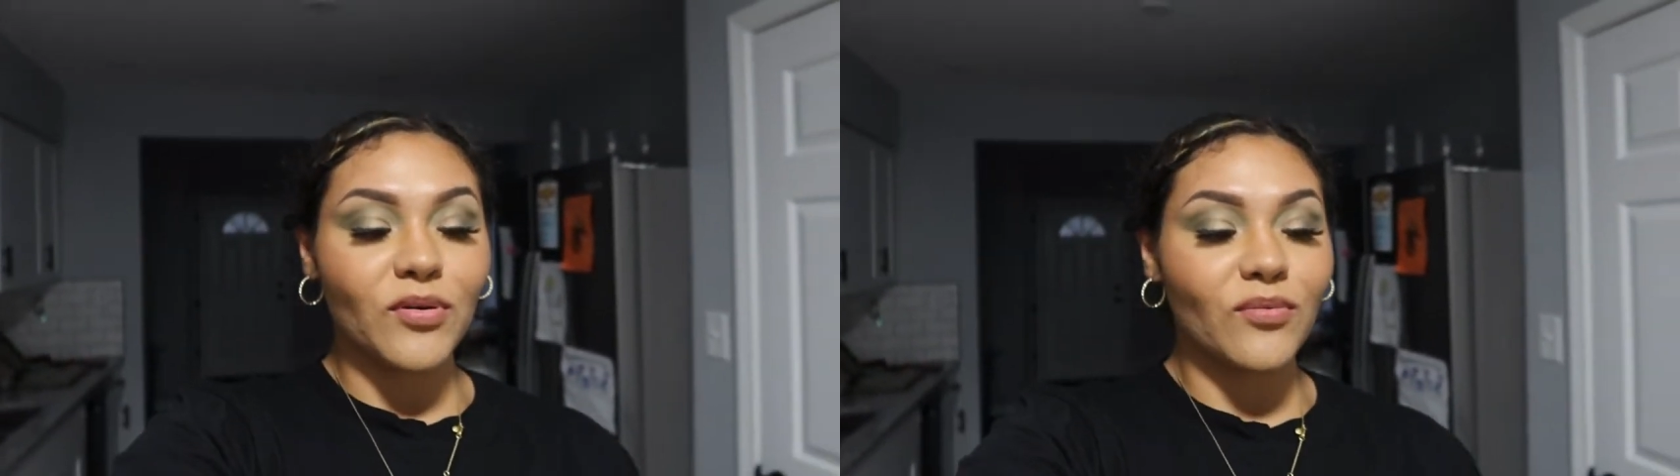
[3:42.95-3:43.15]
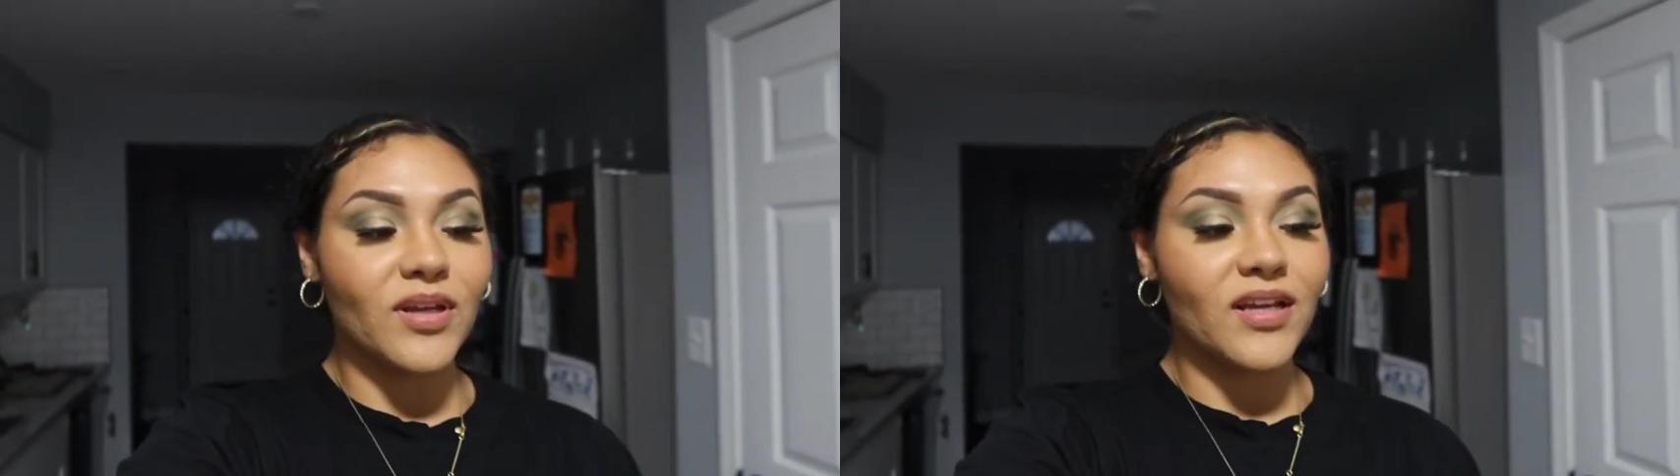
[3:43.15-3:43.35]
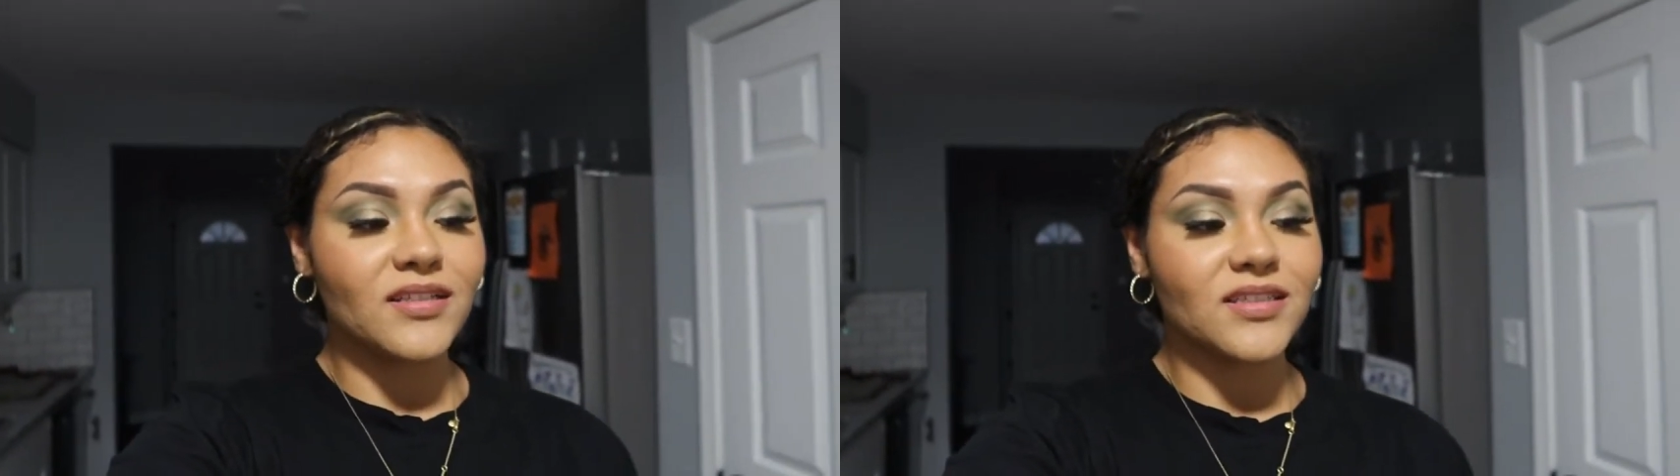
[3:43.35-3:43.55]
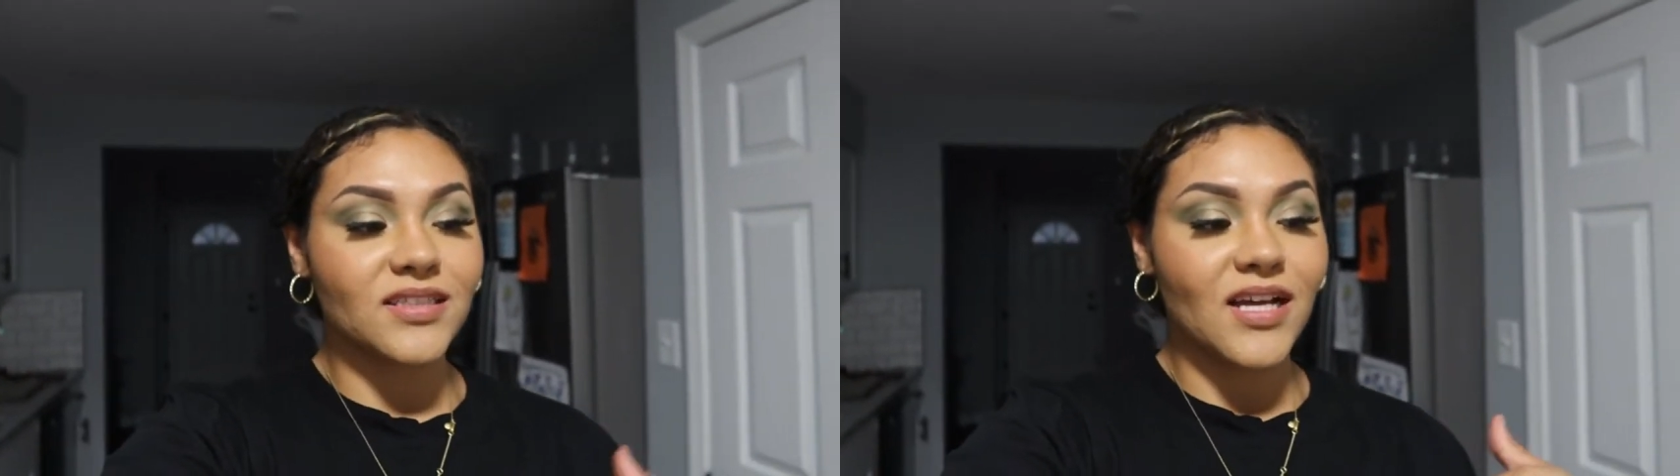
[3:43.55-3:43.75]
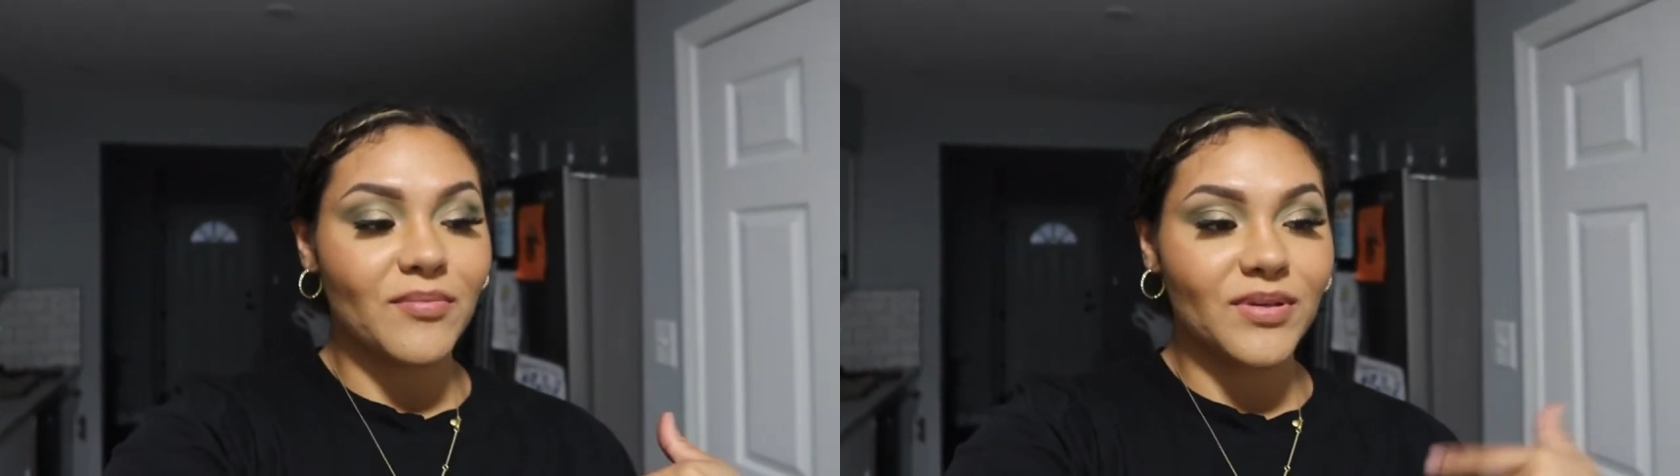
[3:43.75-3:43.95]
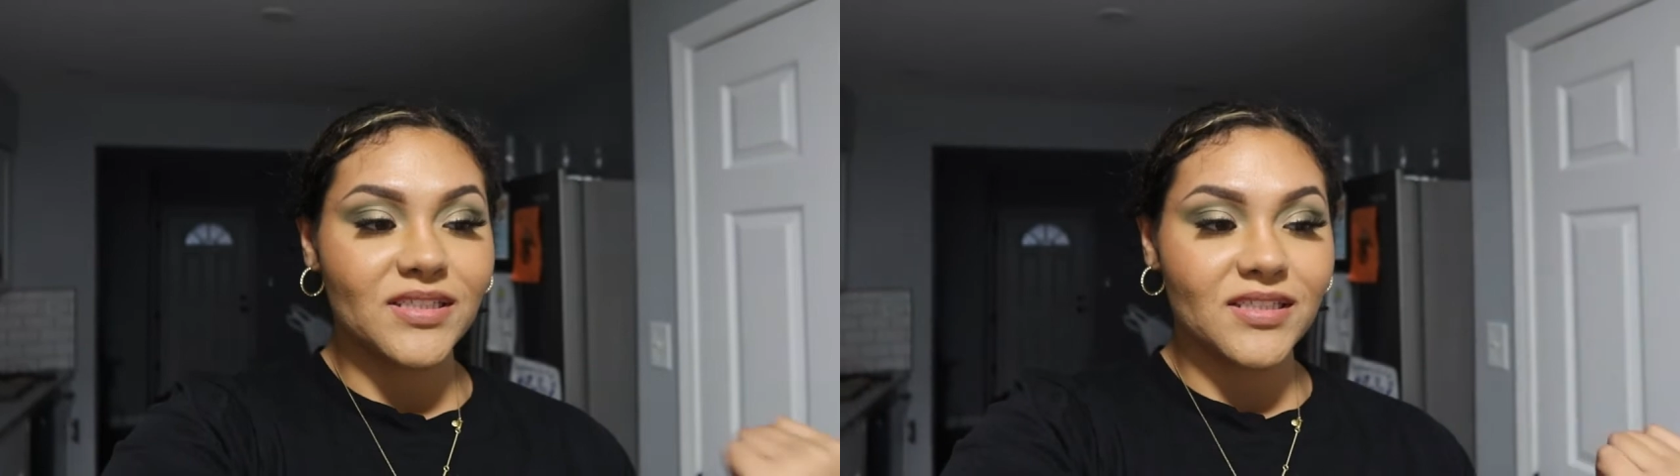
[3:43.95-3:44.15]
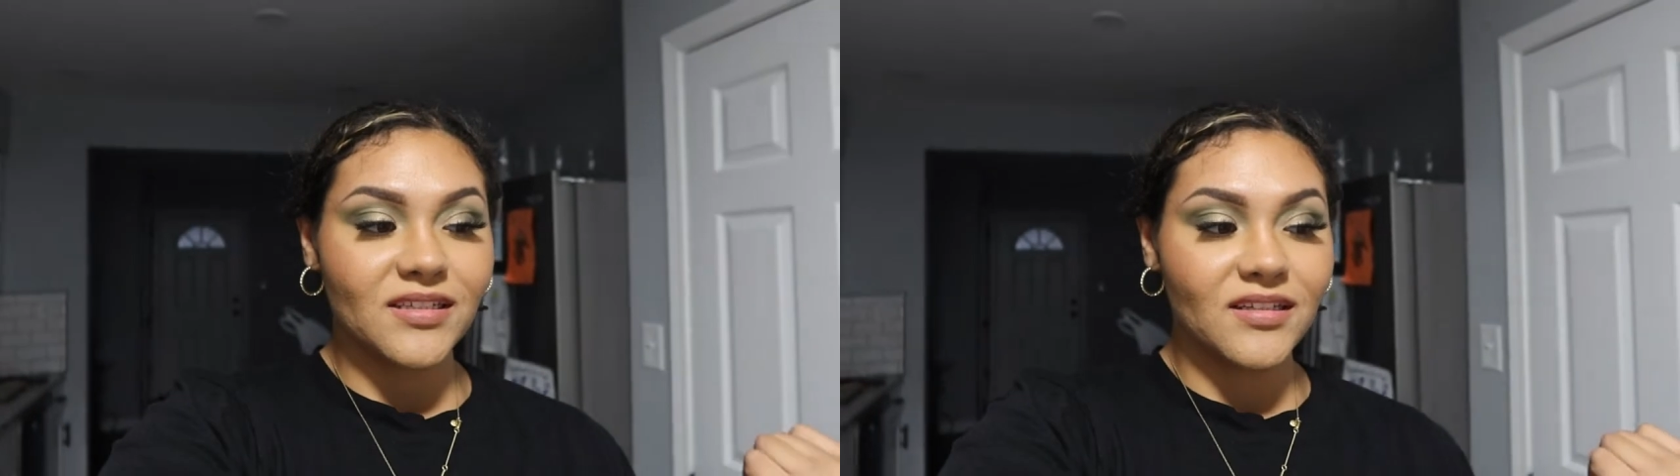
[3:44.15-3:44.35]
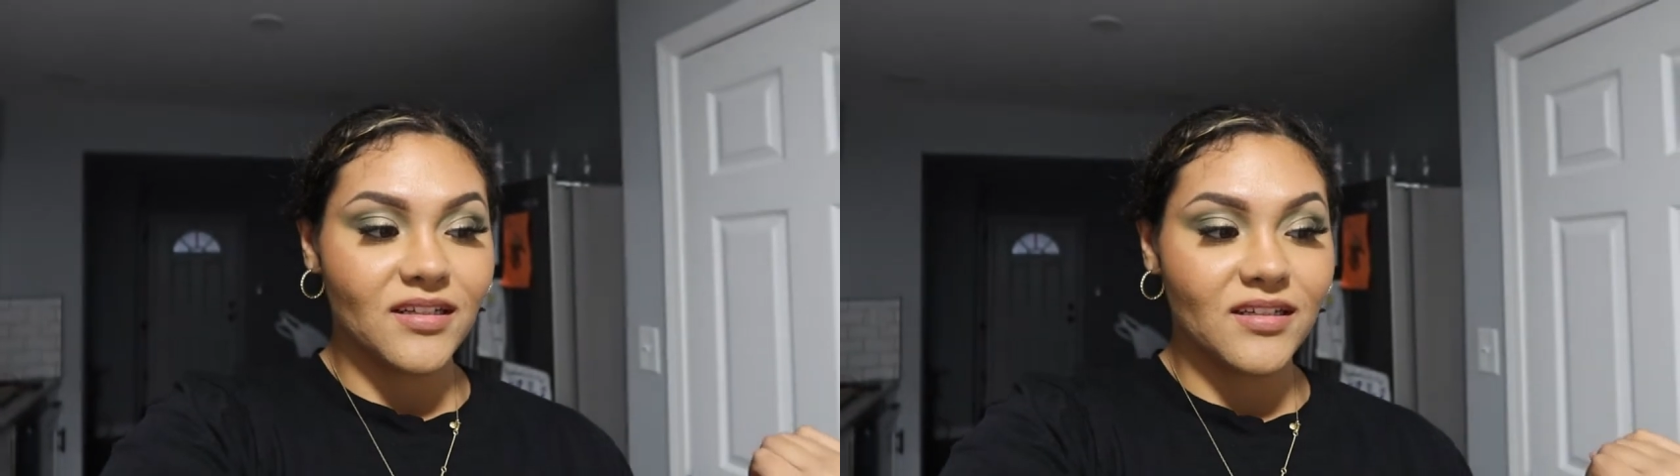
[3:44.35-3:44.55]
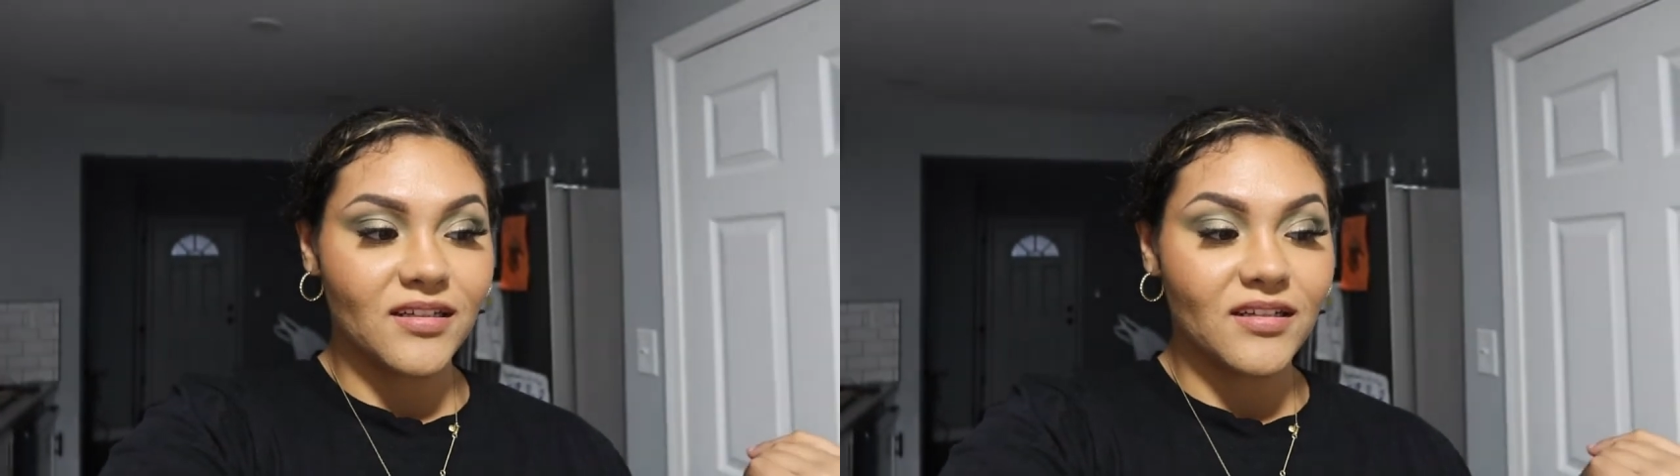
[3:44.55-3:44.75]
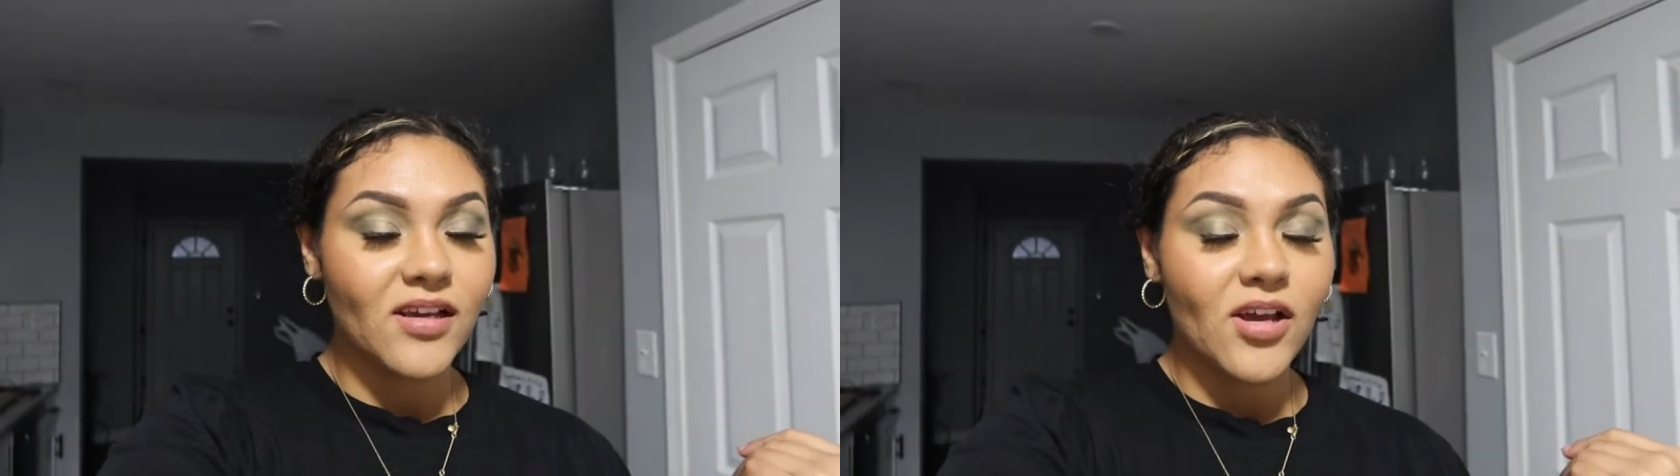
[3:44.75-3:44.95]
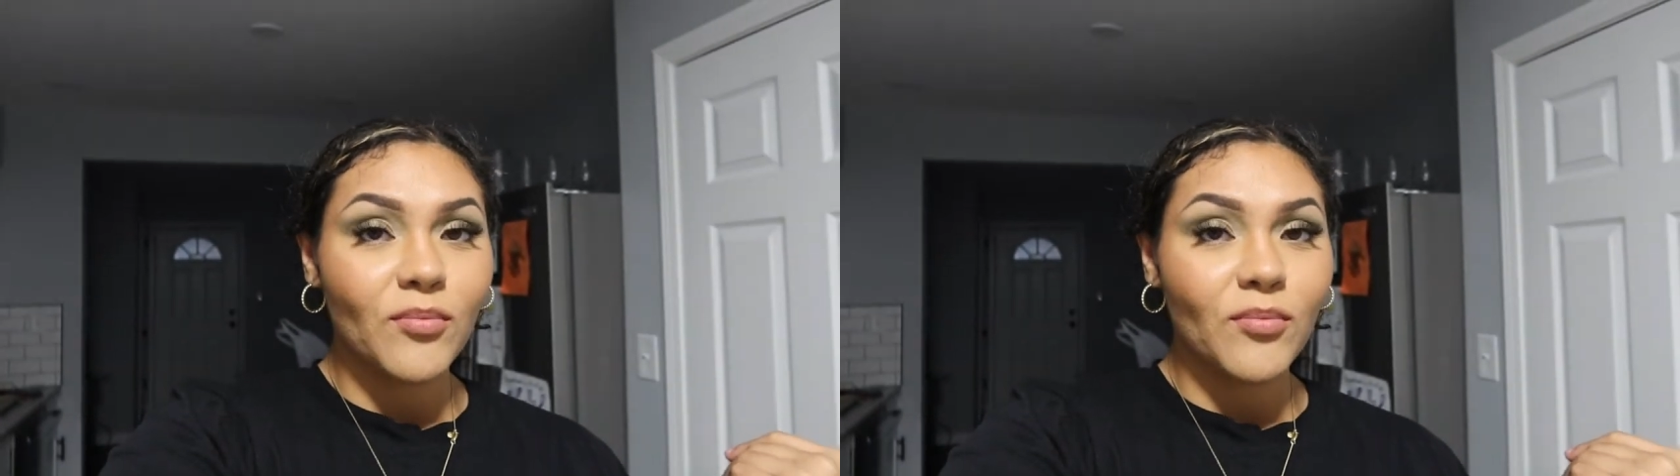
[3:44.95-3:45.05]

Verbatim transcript: but we had just got busy and